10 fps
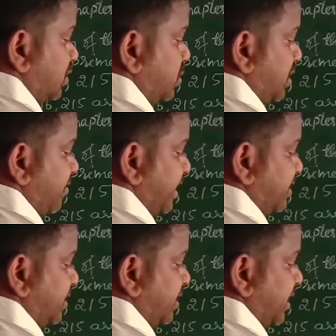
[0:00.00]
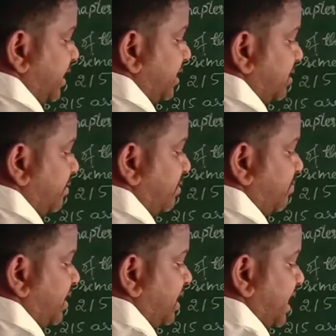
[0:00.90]
2 divides 30
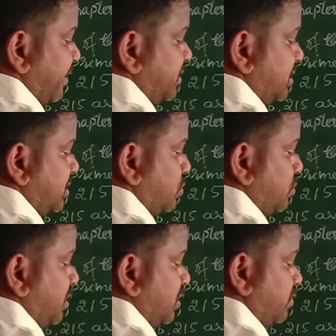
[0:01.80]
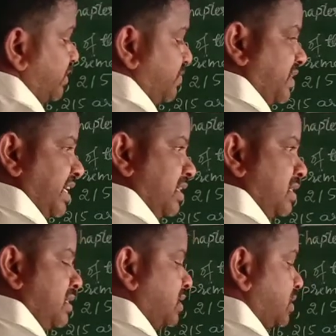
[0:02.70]
15 times. 2 into
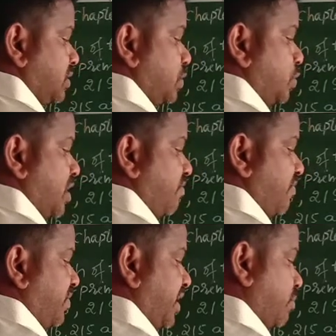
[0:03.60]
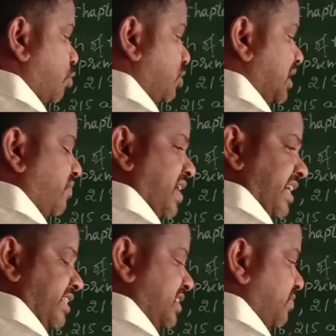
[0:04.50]
15. 2 and 15 both are
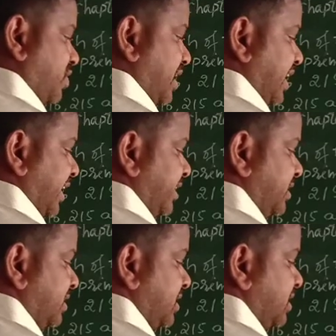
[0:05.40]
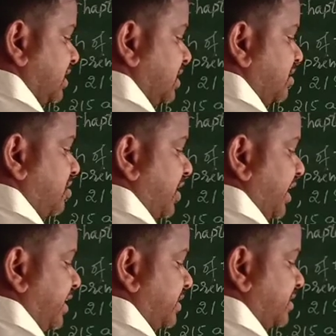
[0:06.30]
factors of 30.
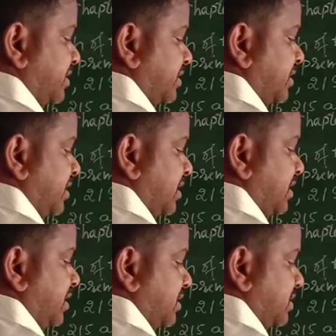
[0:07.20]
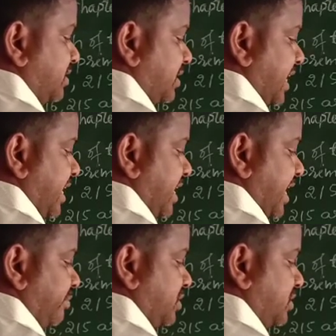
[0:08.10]
3 10
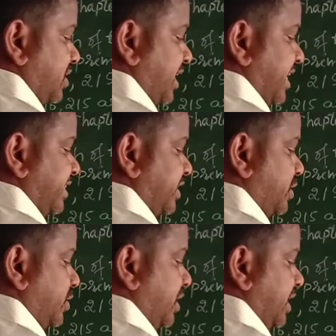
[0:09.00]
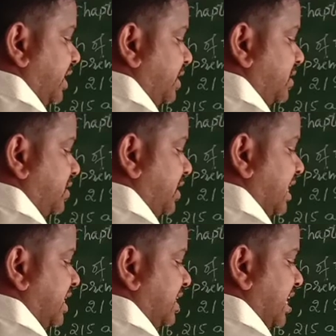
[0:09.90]
times. 3 times 30. 3
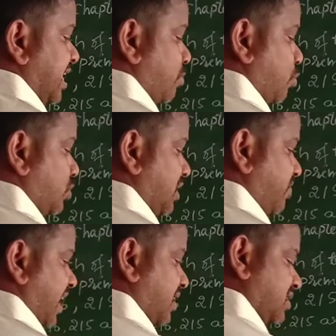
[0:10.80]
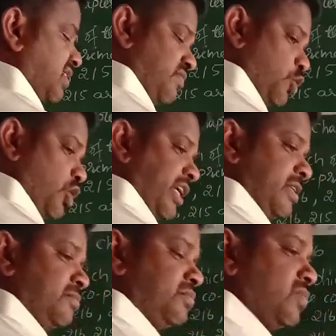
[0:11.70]
and 10 are both are factors of 30.
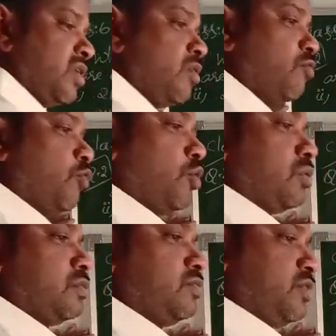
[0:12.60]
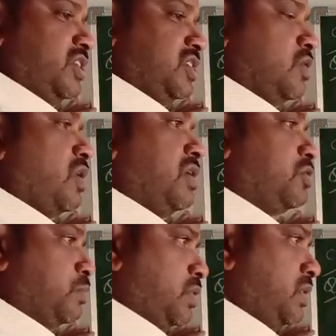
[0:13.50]
4 is not
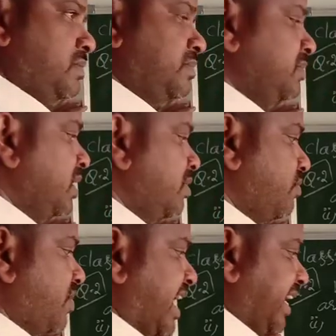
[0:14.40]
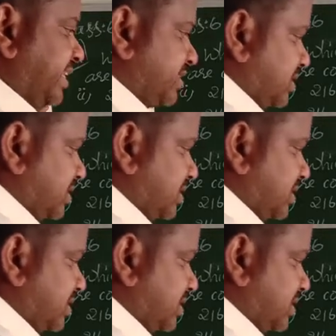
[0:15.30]
divisible. 5,